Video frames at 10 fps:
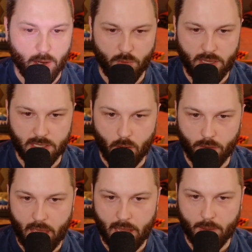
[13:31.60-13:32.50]
read this whole
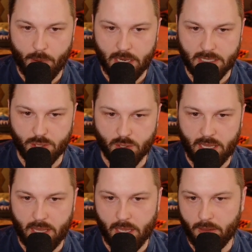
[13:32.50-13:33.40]
thing, but
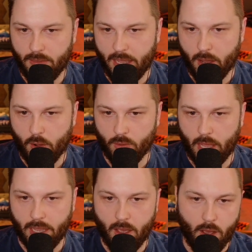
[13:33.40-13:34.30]
essentially they go
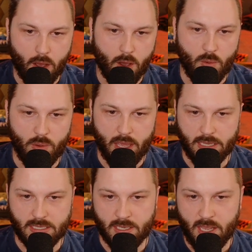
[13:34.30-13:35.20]
like, oh,
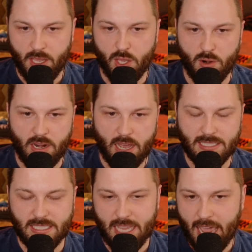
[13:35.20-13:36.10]
it's, not
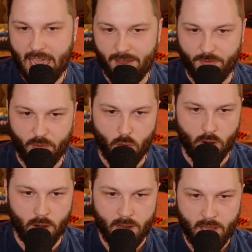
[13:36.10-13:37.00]
safe,
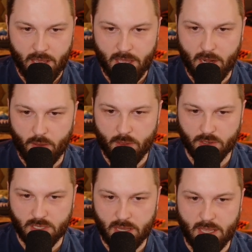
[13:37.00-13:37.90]
or,
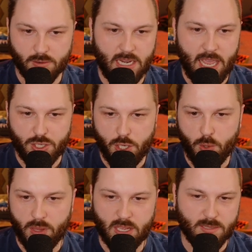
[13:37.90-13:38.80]
there's an issue
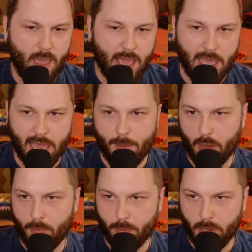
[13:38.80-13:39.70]
with us making it,
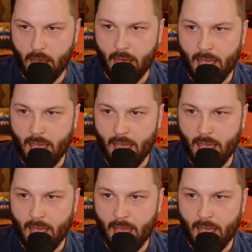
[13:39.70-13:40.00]
blah, blah, blah.